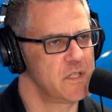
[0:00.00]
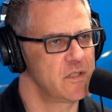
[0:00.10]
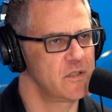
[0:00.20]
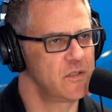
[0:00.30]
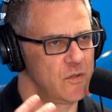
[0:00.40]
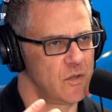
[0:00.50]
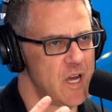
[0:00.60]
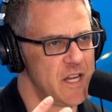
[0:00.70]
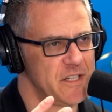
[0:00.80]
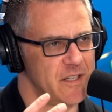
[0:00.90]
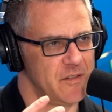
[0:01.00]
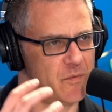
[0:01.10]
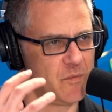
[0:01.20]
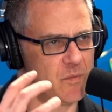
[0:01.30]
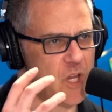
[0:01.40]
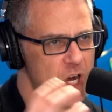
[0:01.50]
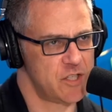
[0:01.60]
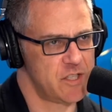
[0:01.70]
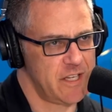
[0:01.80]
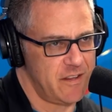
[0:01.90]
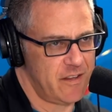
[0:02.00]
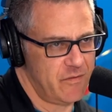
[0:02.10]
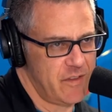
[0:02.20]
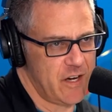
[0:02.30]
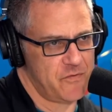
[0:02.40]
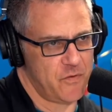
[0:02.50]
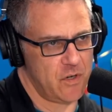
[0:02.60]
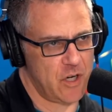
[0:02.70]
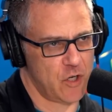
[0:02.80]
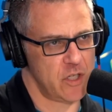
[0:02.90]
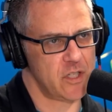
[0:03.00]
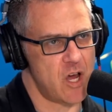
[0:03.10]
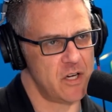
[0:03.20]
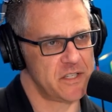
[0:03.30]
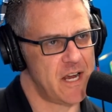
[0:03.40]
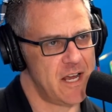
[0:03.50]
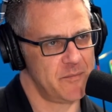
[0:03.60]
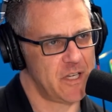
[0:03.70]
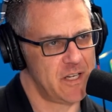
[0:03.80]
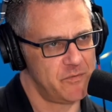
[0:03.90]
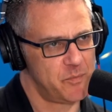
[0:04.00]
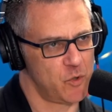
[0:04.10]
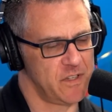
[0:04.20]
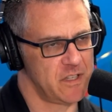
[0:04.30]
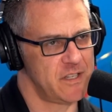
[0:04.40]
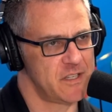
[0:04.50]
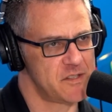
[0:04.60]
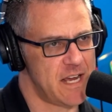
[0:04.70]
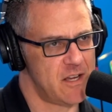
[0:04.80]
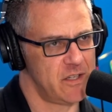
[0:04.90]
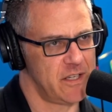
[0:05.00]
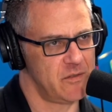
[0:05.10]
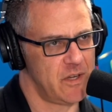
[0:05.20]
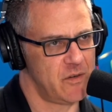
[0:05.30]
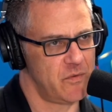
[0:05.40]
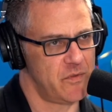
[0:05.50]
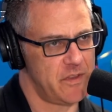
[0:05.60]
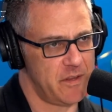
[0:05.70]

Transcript: been in Uganda largely there for a good long time, kind of proving things out and, and